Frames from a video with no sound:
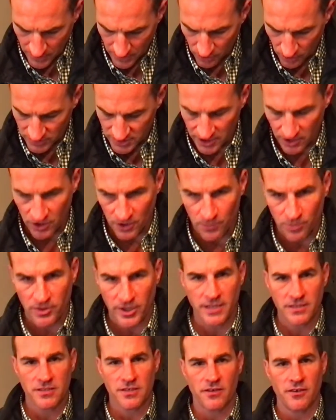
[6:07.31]
Dealer
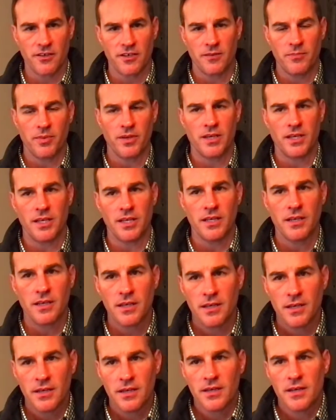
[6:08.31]
plates are going to be
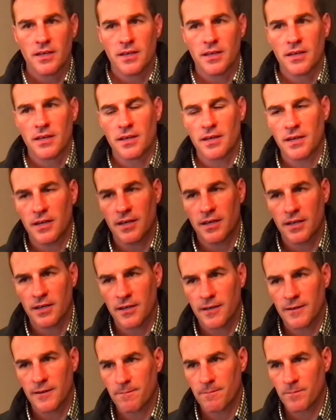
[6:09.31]

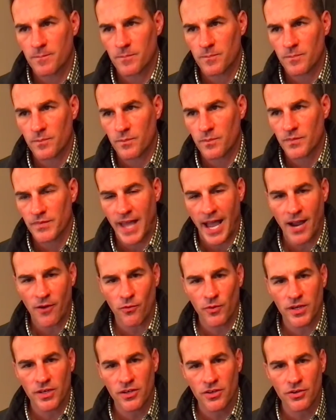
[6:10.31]
not
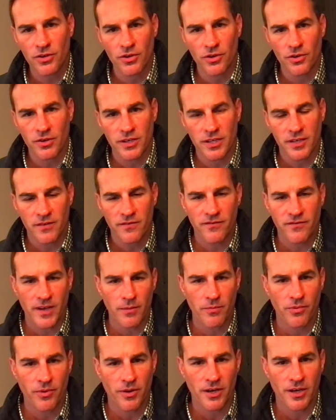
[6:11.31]
renewed in
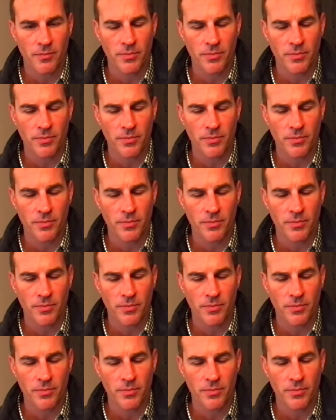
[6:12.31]
February,